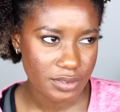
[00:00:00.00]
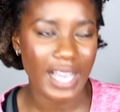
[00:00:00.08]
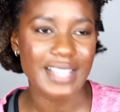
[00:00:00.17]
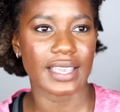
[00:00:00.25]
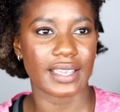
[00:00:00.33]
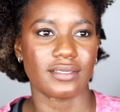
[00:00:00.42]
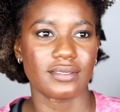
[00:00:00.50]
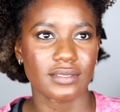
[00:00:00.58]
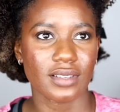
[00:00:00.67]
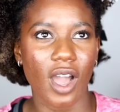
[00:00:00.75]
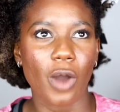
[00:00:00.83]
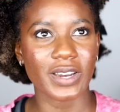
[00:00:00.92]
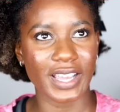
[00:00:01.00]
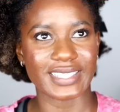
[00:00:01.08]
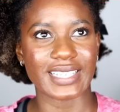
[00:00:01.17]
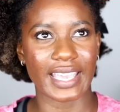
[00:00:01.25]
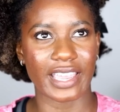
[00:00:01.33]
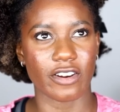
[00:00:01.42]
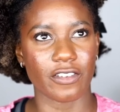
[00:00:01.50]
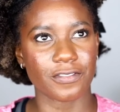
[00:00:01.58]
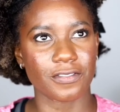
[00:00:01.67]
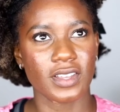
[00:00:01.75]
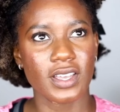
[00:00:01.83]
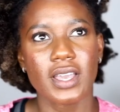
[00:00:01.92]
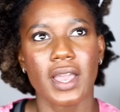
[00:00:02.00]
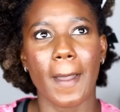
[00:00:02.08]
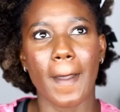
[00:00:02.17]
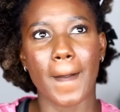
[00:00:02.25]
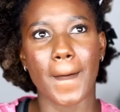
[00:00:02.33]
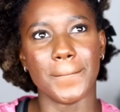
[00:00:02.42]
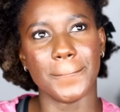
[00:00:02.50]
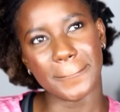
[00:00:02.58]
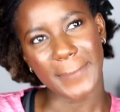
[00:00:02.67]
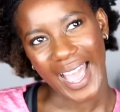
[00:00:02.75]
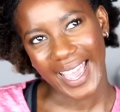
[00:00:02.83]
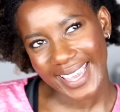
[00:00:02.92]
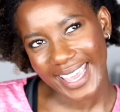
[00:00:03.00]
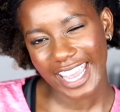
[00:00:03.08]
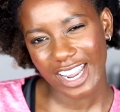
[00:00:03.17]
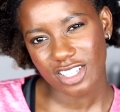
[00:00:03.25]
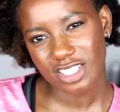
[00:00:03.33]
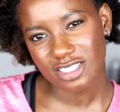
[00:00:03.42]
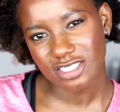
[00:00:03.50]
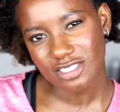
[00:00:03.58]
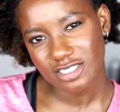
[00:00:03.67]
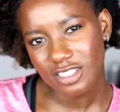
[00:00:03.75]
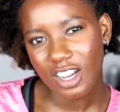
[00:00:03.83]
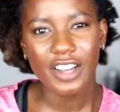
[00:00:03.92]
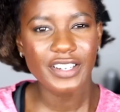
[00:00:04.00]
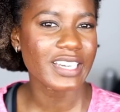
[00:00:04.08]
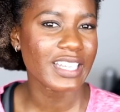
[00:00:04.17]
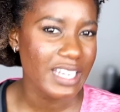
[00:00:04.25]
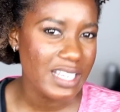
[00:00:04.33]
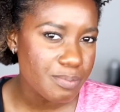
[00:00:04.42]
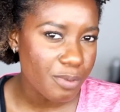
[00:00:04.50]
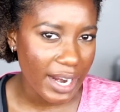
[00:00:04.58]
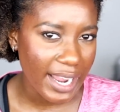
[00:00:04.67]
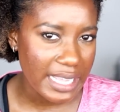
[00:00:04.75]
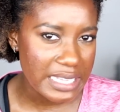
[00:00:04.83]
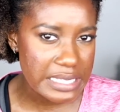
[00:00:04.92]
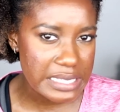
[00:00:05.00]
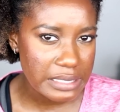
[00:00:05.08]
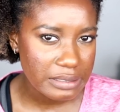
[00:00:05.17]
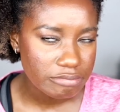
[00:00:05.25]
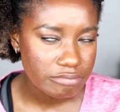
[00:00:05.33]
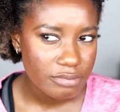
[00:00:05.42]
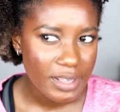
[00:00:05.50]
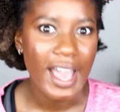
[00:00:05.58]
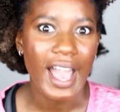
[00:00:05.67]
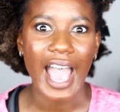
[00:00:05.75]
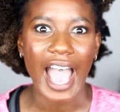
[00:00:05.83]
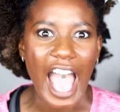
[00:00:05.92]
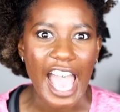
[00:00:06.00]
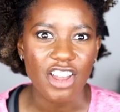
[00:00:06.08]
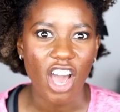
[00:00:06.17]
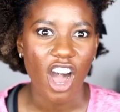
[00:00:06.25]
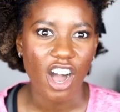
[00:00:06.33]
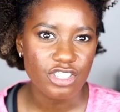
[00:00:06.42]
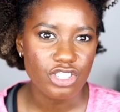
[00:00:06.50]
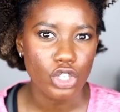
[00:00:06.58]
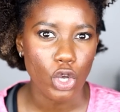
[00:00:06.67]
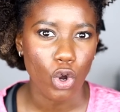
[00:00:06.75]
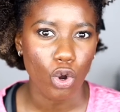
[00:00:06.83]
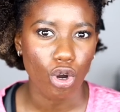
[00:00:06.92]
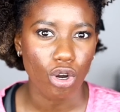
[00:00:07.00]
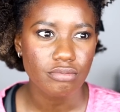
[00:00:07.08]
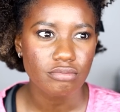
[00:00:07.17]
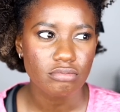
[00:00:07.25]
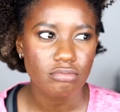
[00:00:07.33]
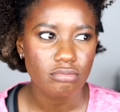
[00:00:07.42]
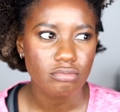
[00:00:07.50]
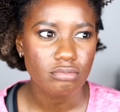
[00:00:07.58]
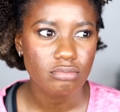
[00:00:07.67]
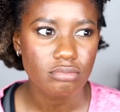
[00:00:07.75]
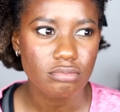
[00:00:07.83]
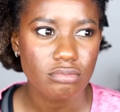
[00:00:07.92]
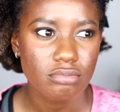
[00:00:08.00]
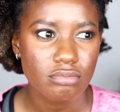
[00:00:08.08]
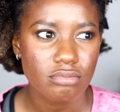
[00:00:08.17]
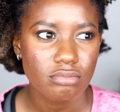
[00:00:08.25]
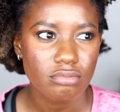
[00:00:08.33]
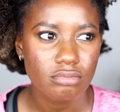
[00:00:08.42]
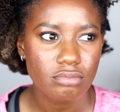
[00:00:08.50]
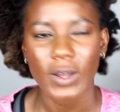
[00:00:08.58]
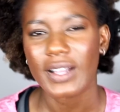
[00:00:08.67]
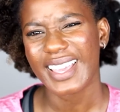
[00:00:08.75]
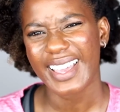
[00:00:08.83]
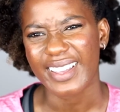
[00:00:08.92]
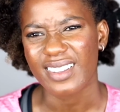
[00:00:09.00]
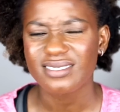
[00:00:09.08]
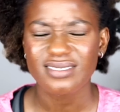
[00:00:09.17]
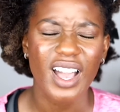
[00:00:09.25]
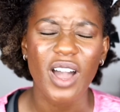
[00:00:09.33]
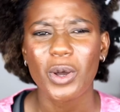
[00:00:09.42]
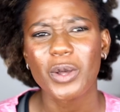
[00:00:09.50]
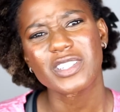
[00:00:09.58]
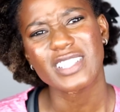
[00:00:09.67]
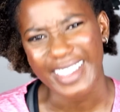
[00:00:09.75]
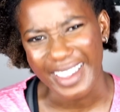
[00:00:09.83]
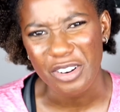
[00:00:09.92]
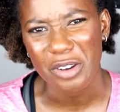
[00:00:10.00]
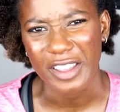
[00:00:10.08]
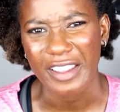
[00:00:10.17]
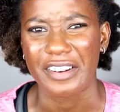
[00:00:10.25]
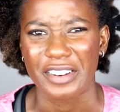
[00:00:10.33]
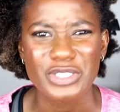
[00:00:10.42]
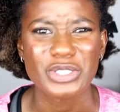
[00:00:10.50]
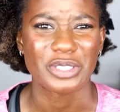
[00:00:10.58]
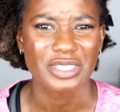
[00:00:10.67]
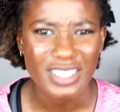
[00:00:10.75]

As in, how would I take care of my hair underneath these braids? And also, well, yeah, how I would take care of the hair. So